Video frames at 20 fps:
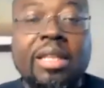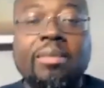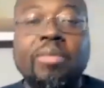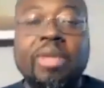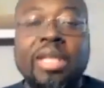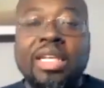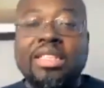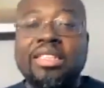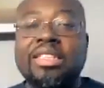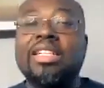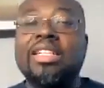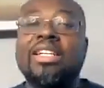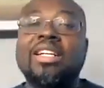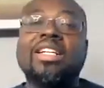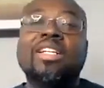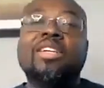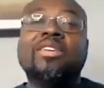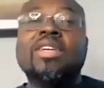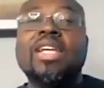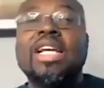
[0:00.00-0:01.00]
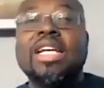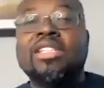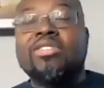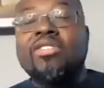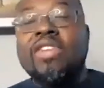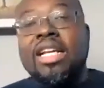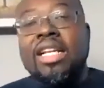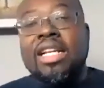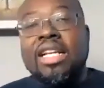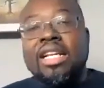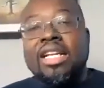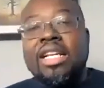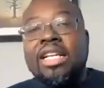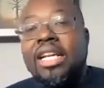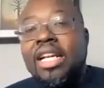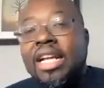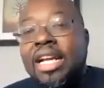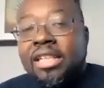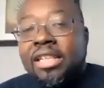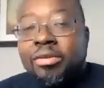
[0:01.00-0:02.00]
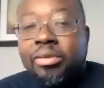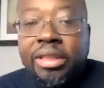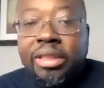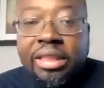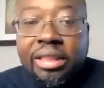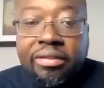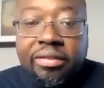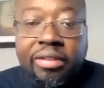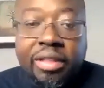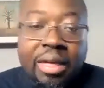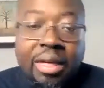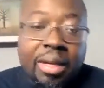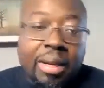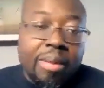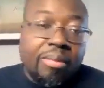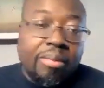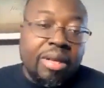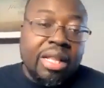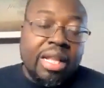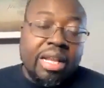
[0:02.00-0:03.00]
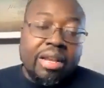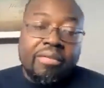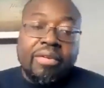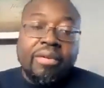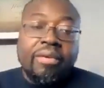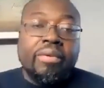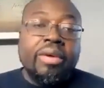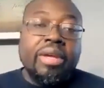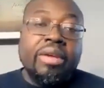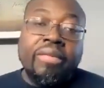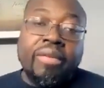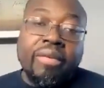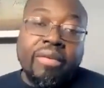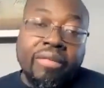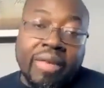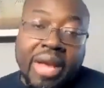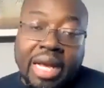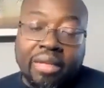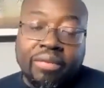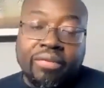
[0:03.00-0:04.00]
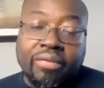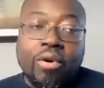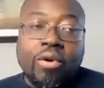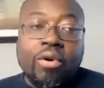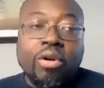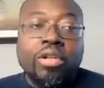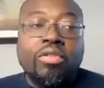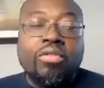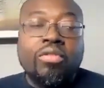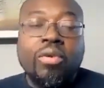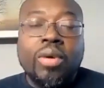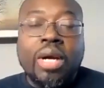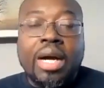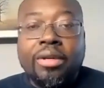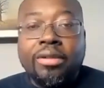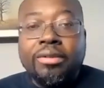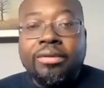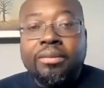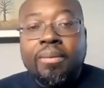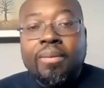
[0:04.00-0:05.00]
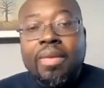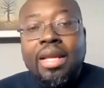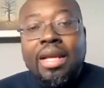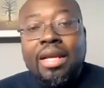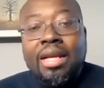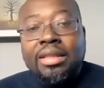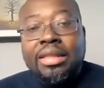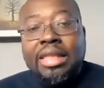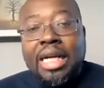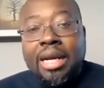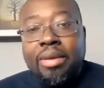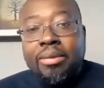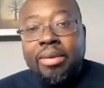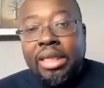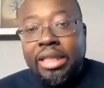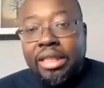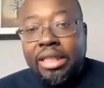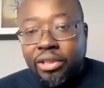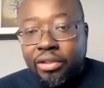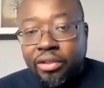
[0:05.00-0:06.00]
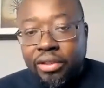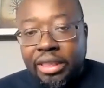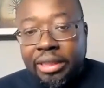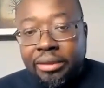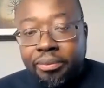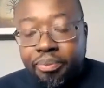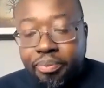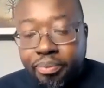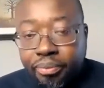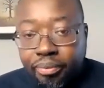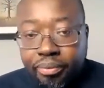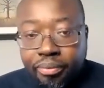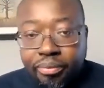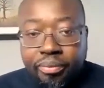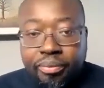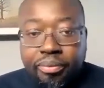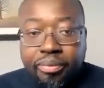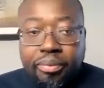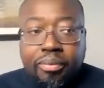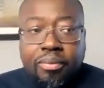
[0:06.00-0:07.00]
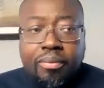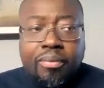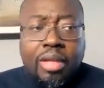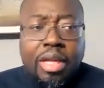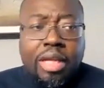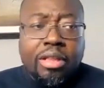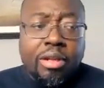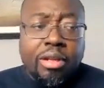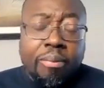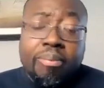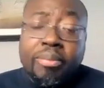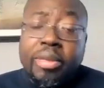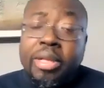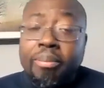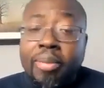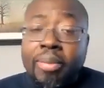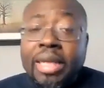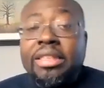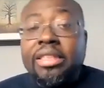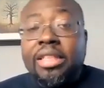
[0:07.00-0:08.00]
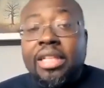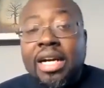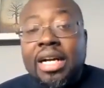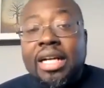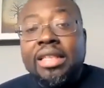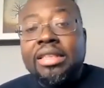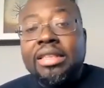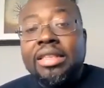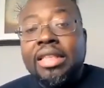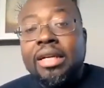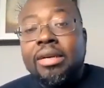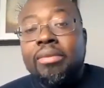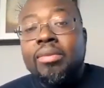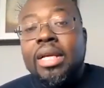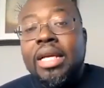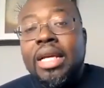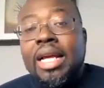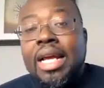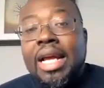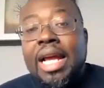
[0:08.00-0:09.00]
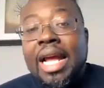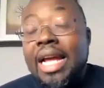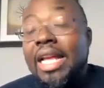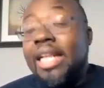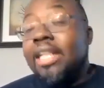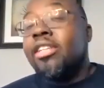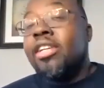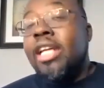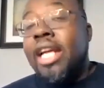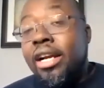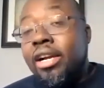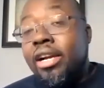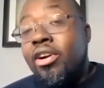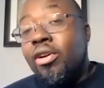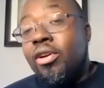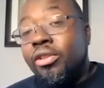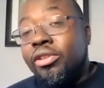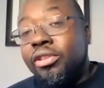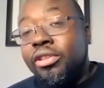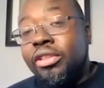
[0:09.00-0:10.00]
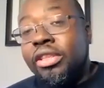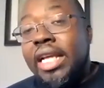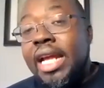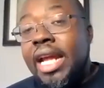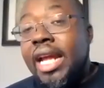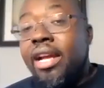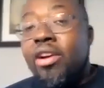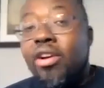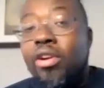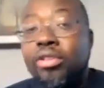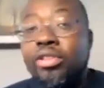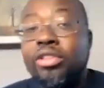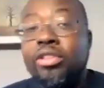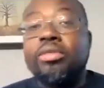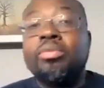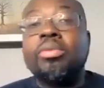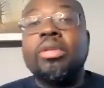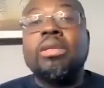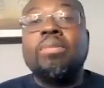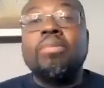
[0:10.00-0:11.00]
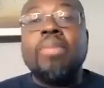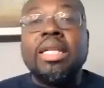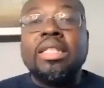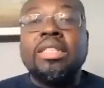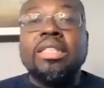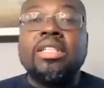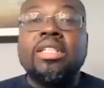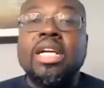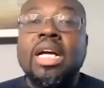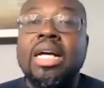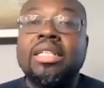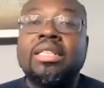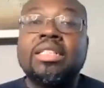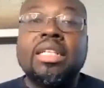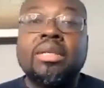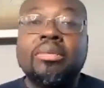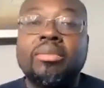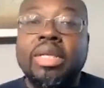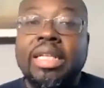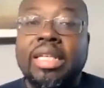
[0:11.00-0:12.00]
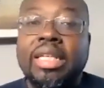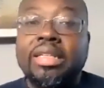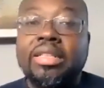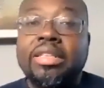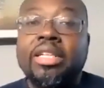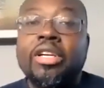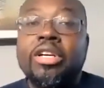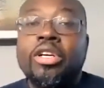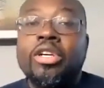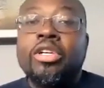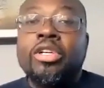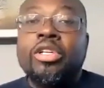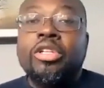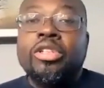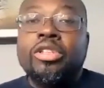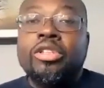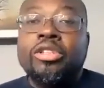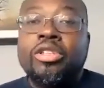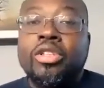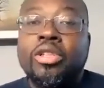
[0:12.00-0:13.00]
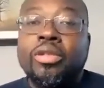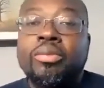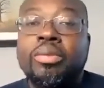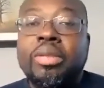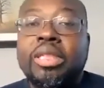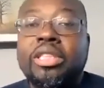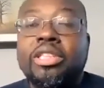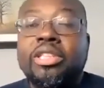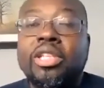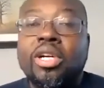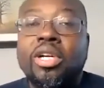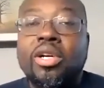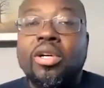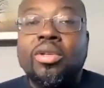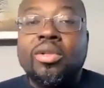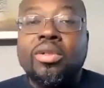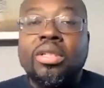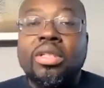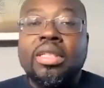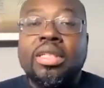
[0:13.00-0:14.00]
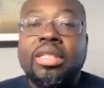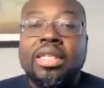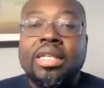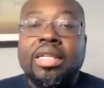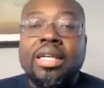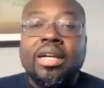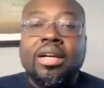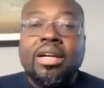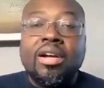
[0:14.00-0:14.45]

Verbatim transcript: about them because they're a little X-rated and expletive. But then if you if you fast forward throughout time and history, the the basic concept and and cultures and cultures, but the basic concept is to be shown